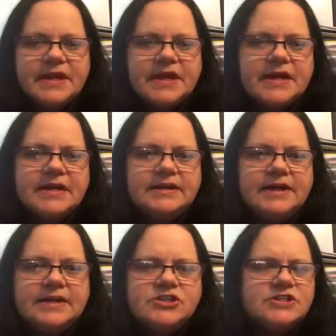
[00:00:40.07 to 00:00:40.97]

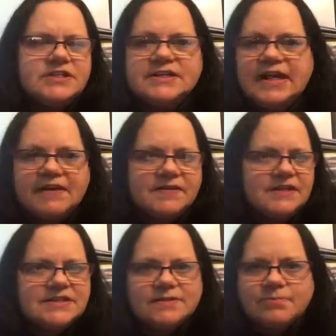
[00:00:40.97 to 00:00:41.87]
and I just didn't have
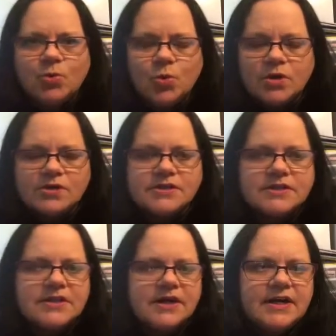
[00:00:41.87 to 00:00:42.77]
any support,
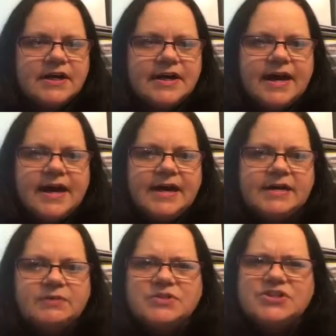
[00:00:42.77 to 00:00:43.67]

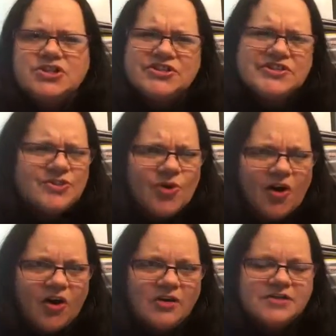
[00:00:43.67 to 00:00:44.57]
and it was just too
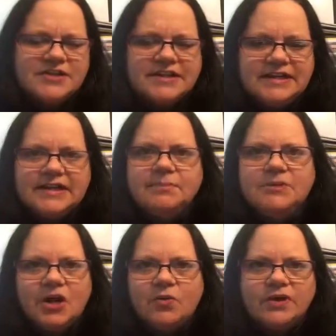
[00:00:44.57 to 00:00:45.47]
hard to
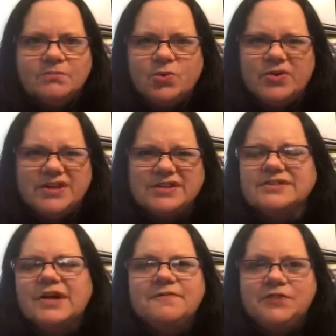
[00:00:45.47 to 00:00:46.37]
keep going more than
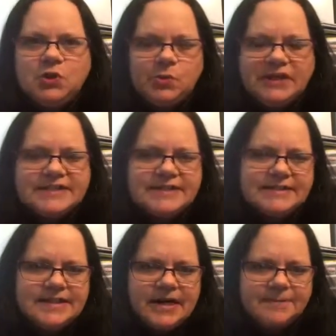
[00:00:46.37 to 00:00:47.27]
a few weeks at
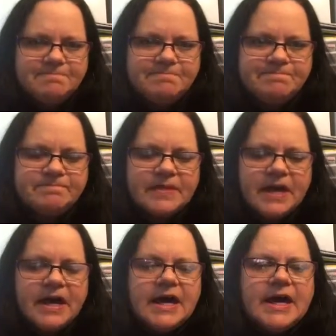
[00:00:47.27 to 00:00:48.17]
a time.
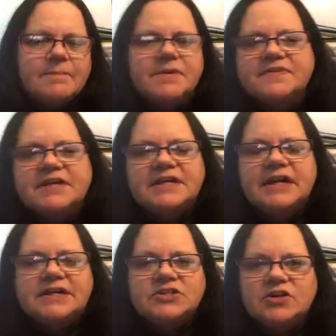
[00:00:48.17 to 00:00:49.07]
But then
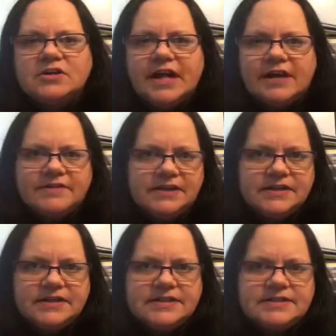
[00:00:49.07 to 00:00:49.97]
I started having
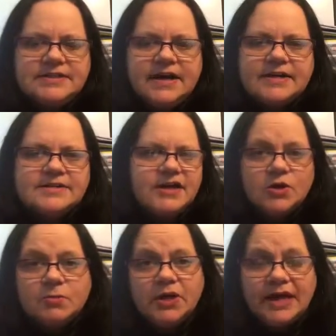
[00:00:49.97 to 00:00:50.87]
these
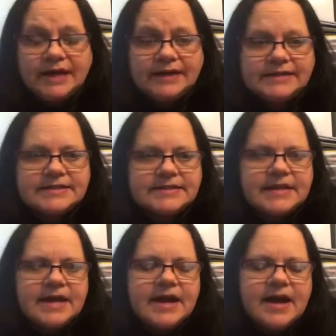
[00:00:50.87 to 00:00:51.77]
terrible headaches,
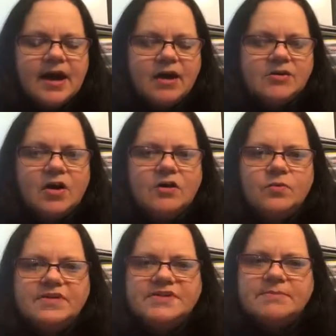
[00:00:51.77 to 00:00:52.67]
along
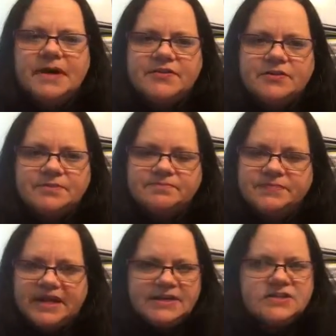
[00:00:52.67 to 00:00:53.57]
with some other
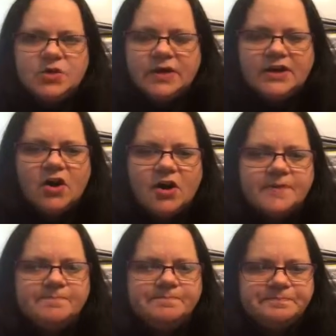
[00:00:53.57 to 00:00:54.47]
things going
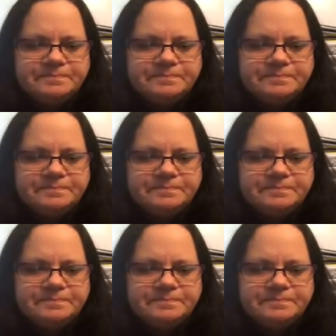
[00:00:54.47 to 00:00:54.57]
on,